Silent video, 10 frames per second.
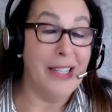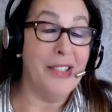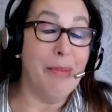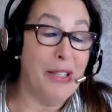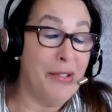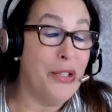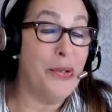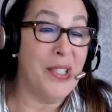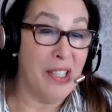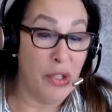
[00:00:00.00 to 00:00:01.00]

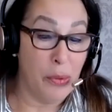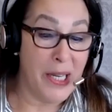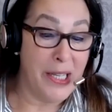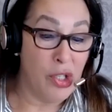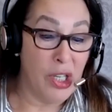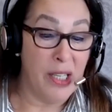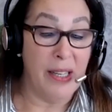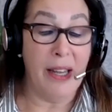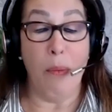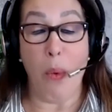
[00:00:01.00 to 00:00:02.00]
W-2
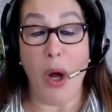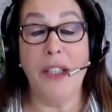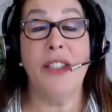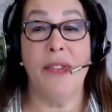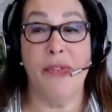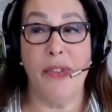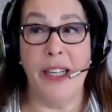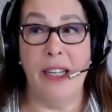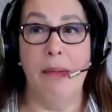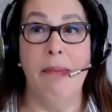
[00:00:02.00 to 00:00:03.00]
situation and wants the
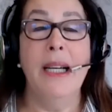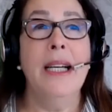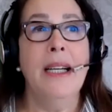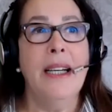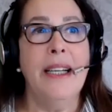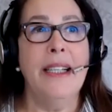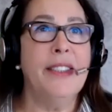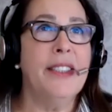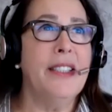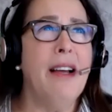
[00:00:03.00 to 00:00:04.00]
freedom
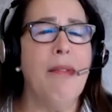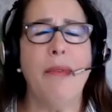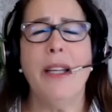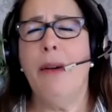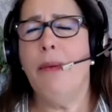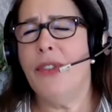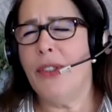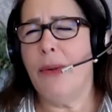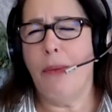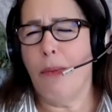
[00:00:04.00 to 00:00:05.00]
is to not really
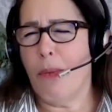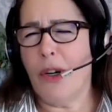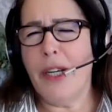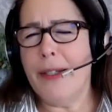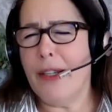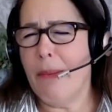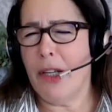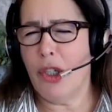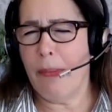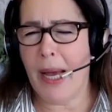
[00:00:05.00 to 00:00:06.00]
worry so
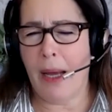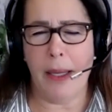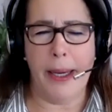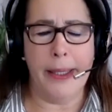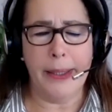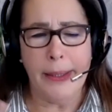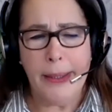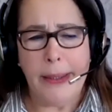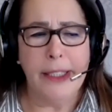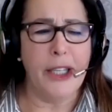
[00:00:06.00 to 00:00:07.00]
much about, like,
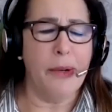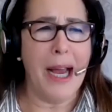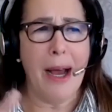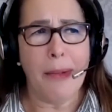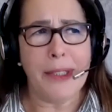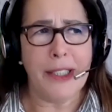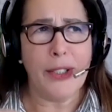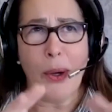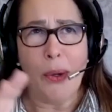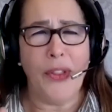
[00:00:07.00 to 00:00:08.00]
how is this
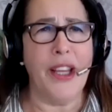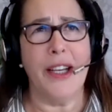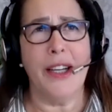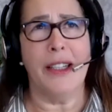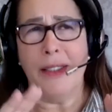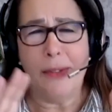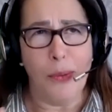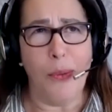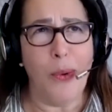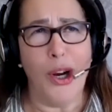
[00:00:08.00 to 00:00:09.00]
whole thing going to
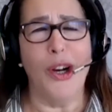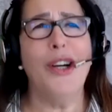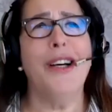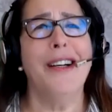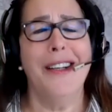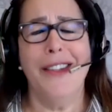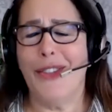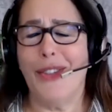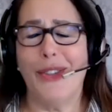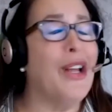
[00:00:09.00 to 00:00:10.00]
work?
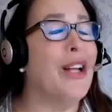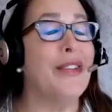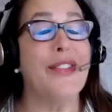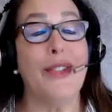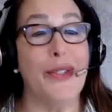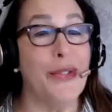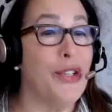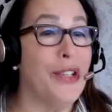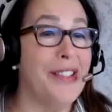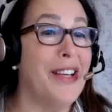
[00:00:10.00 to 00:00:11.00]
There's a lot of
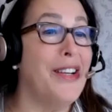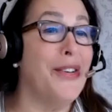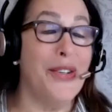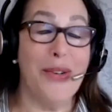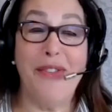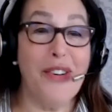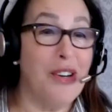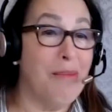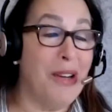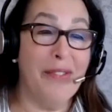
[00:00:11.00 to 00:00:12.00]
solutions. I know your
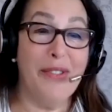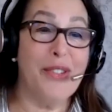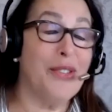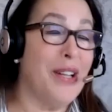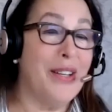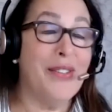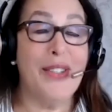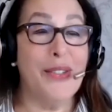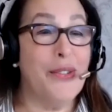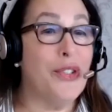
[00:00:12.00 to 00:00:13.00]
firm offers a lot of
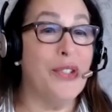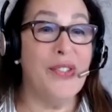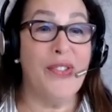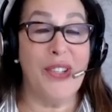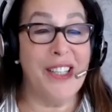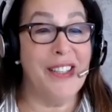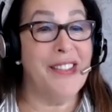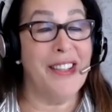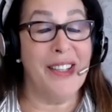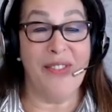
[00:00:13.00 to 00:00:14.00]
solutions for
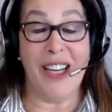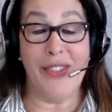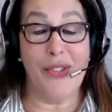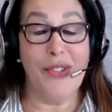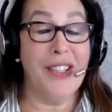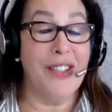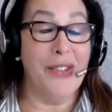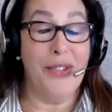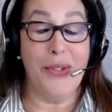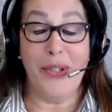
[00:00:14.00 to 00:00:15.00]
these advisors, and
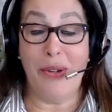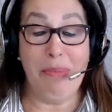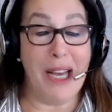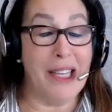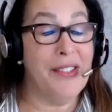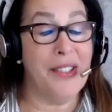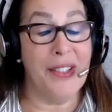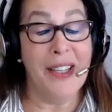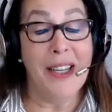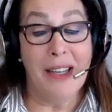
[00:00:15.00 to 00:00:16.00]
you do your best
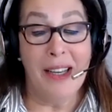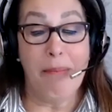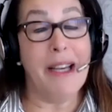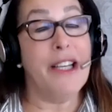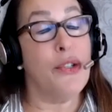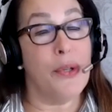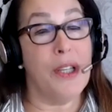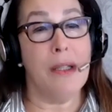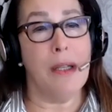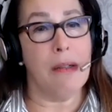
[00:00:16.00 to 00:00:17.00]
to make sure
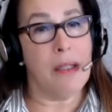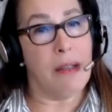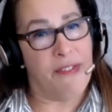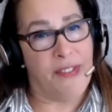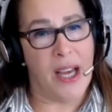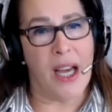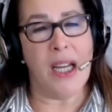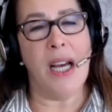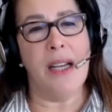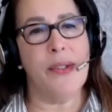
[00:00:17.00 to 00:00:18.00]
that there's a
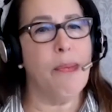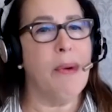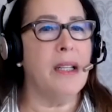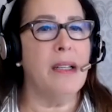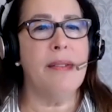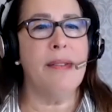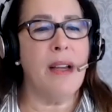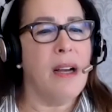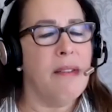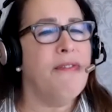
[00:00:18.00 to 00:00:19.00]
fit as well as
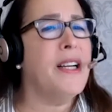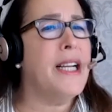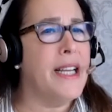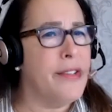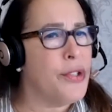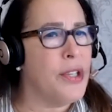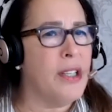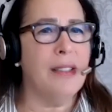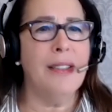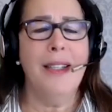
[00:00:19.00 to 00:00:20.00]
a
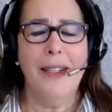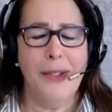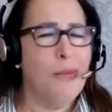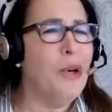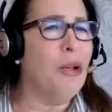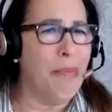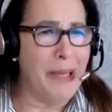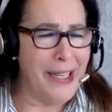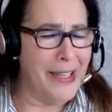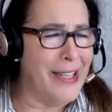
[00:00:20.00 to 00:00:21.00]
financial
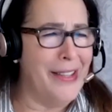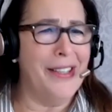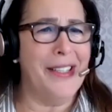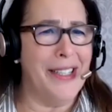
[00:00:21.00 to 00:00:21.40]
well-being in the